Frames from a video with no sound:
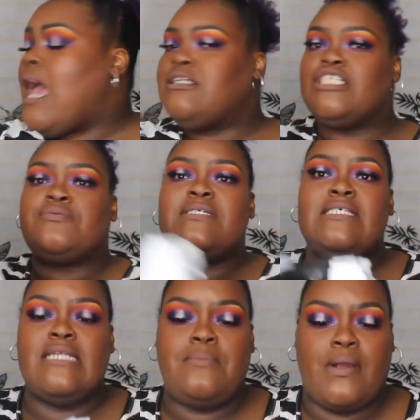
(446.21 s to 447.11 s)
I just
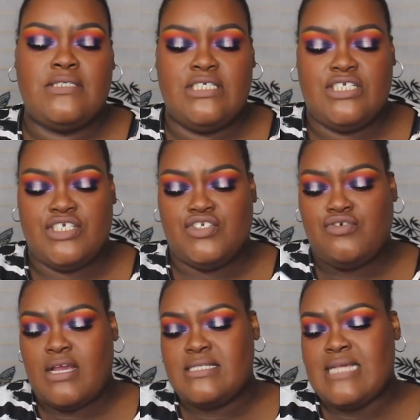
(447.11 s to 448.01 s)
recently purchased this
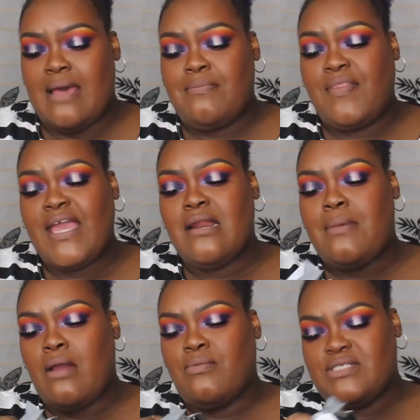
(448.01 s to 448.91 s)
dress. I'm thinking
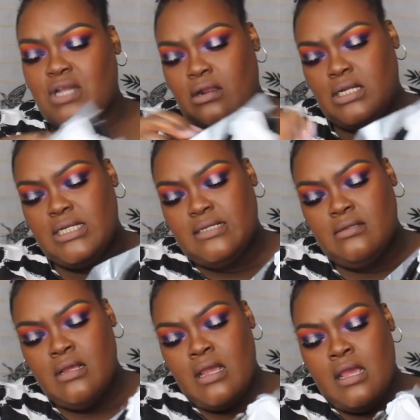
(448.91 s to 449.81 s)
about returning it
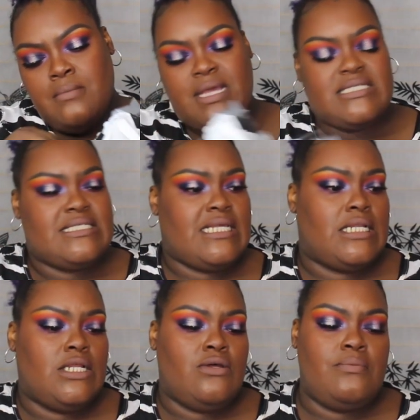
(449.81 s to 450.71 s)
because it's a
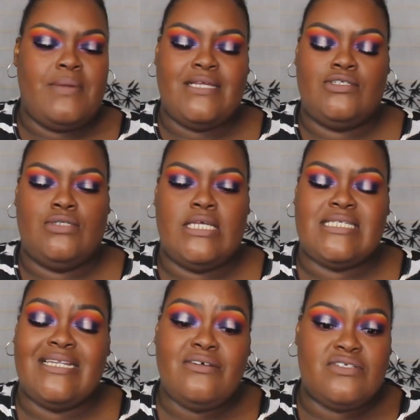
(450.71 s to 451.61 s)
little bit,
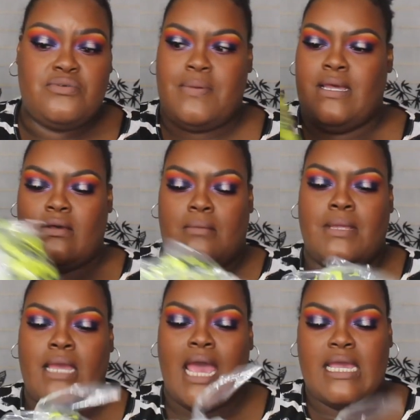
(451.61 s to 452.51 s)
it's a little too big on
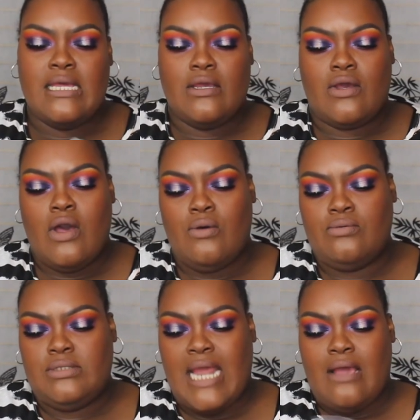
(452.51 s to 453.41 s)
me. I couldn't go
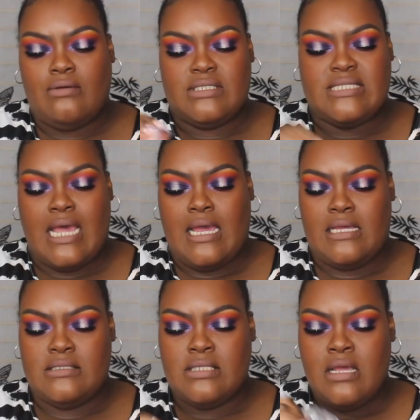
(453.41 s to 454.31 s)
down a
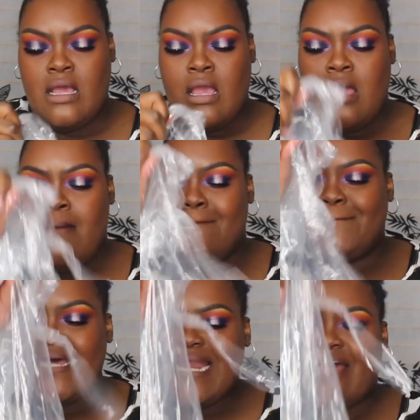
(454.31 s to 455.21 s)
size.
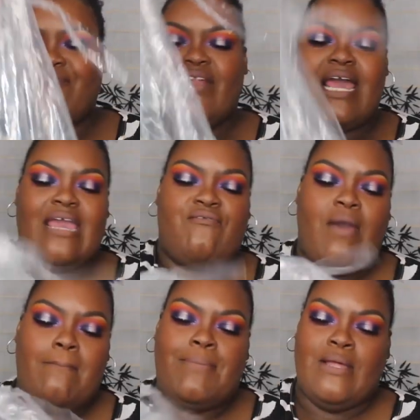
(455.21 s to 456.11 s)
But I feel like if
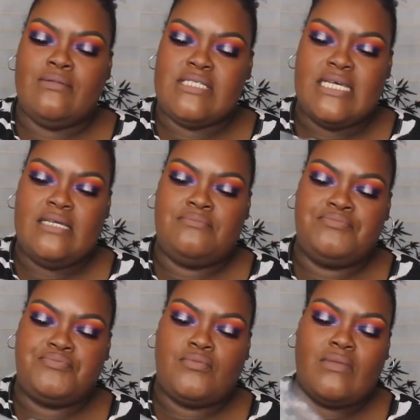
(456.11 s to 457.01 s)
I belt it,
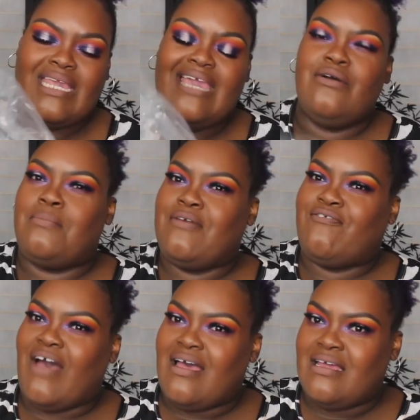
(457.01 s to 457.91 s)
it will be
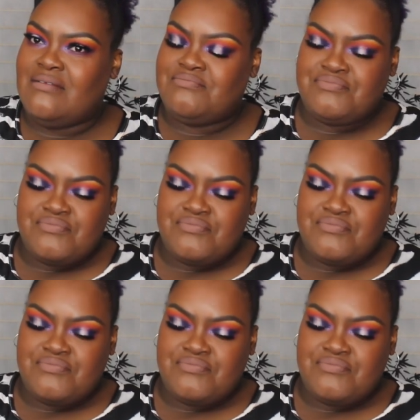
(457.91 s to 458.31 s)
fine.